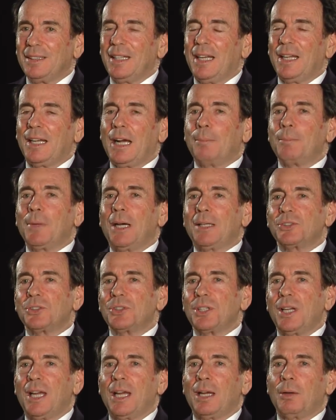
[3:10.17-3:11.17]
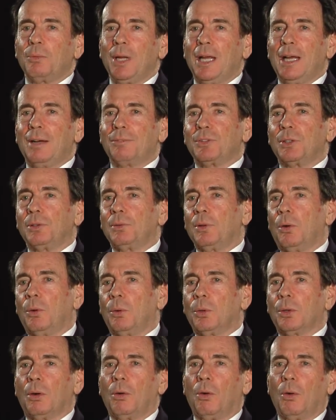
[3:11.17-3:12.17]
And I'm not saying we have to
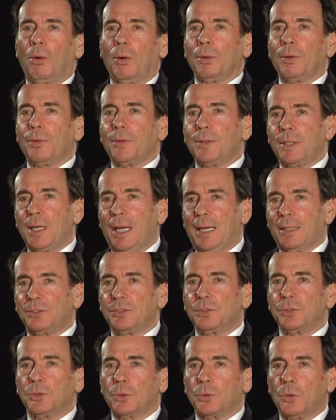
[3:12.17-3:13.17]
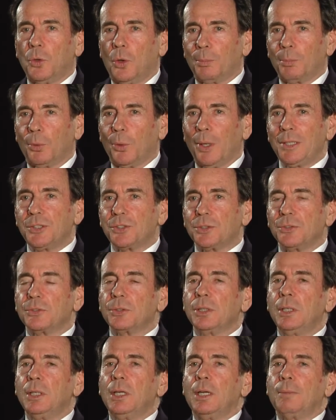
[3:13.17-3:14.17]
lower all of the taxes on
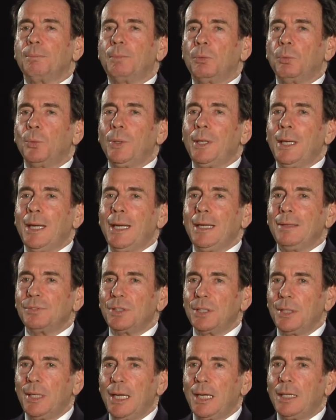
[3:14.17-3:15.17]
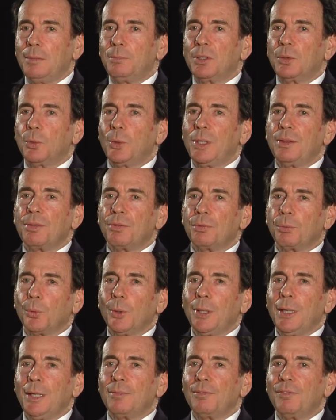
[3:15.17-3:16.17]
corporations, but we have today between
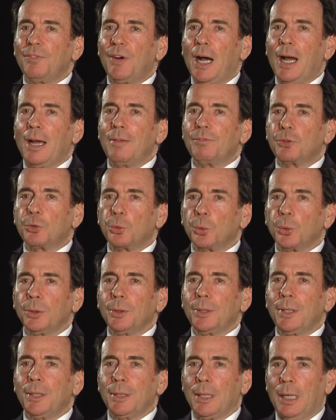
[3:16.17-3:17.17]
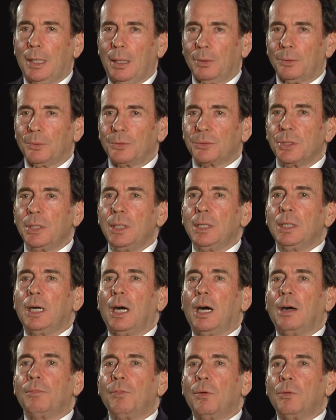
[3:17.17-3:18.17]
$3 and $5 trillion
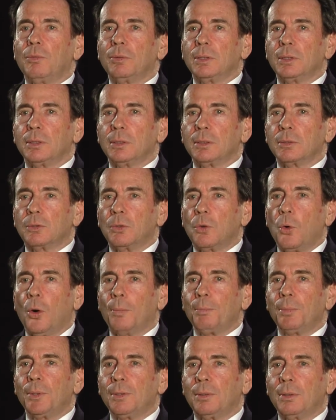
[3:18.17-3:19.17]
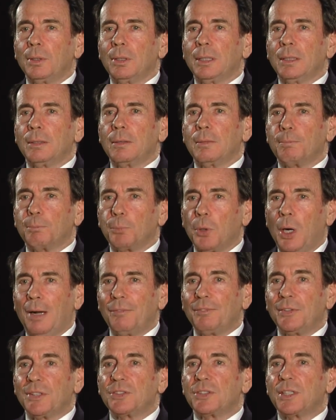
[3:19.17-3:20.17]
of corporate
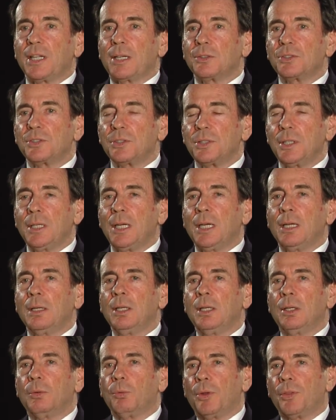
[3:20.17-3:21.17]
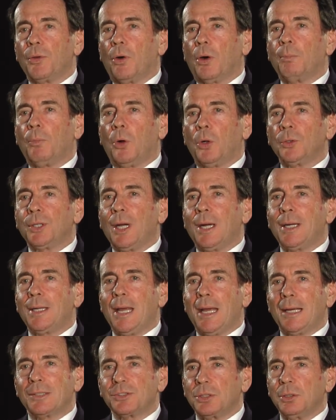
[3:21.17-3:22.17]
profits that are sitting with our
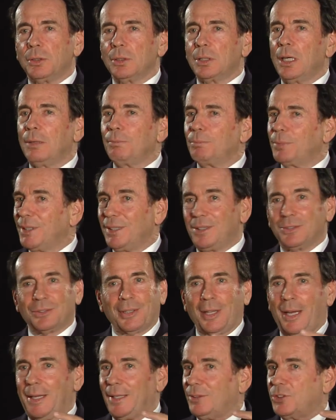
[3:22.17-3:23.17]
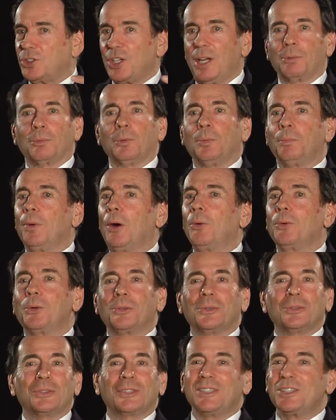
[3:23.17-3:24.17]
multinational companies like General
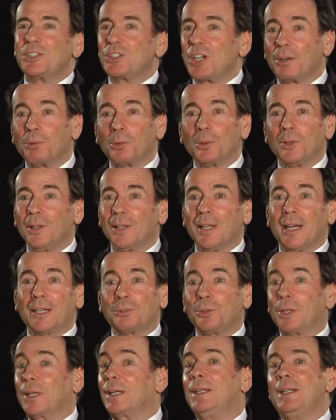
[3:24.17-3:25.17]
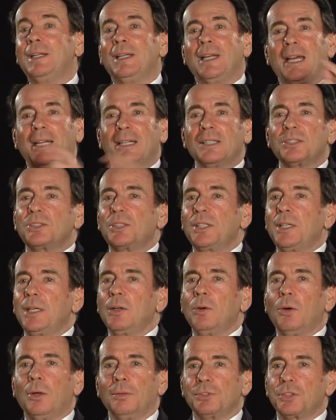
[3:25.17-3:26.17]
Motors and General Electric, and it's
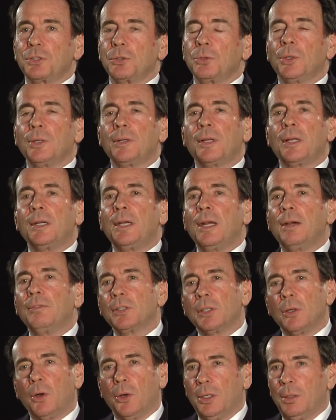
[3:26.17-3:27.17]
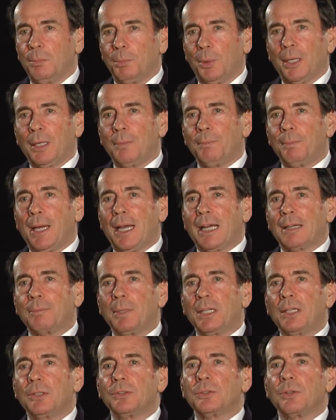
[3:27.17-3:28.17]
sitting offshore and they're never going to bring it back
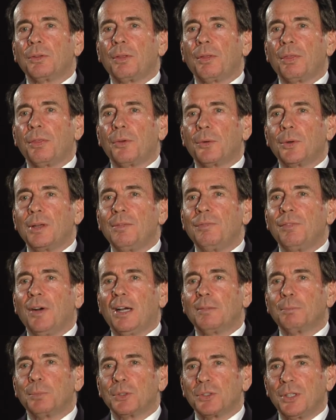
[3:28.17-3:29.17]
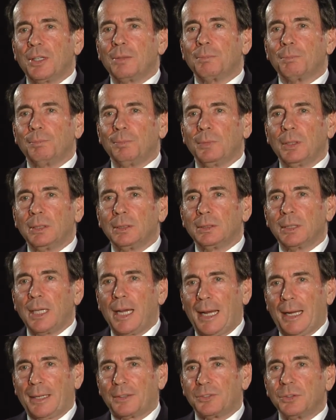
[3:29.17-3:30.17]
because of the 35%
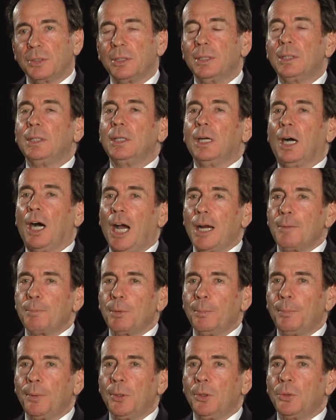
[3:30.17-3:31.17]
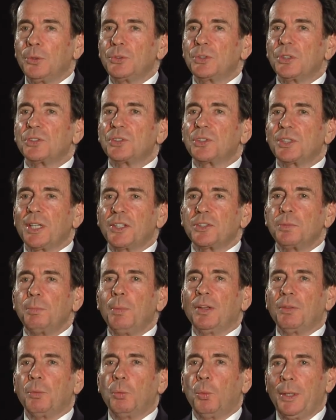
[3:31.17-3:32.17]
tax. I propose a
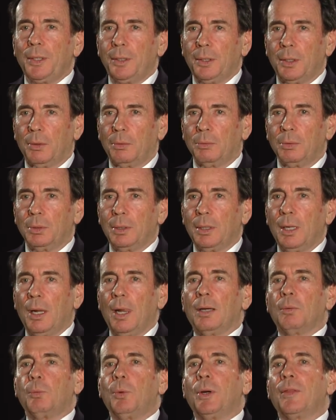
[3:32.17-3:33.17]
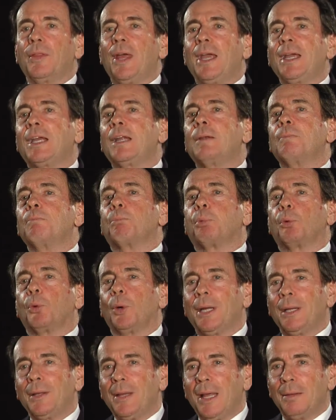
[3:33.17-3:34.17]
6-month window where they can
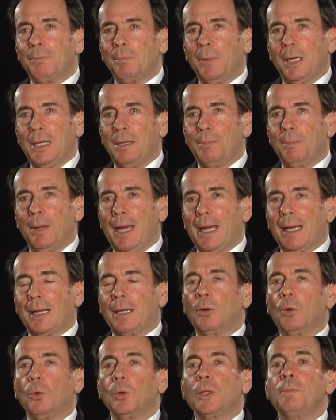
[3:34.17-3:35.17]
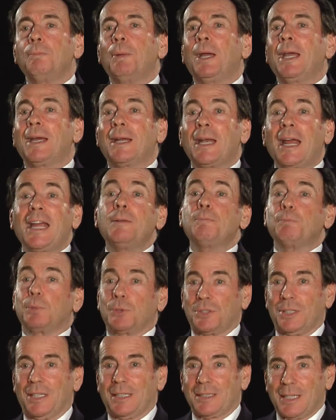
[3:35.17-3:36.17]
bring that money back and only pay an
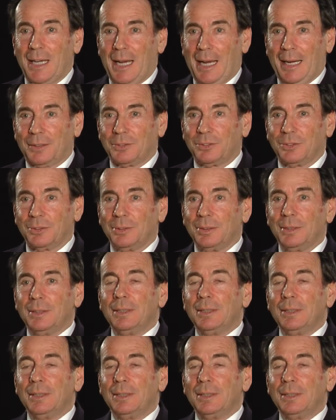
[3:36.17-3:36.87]
8% tax.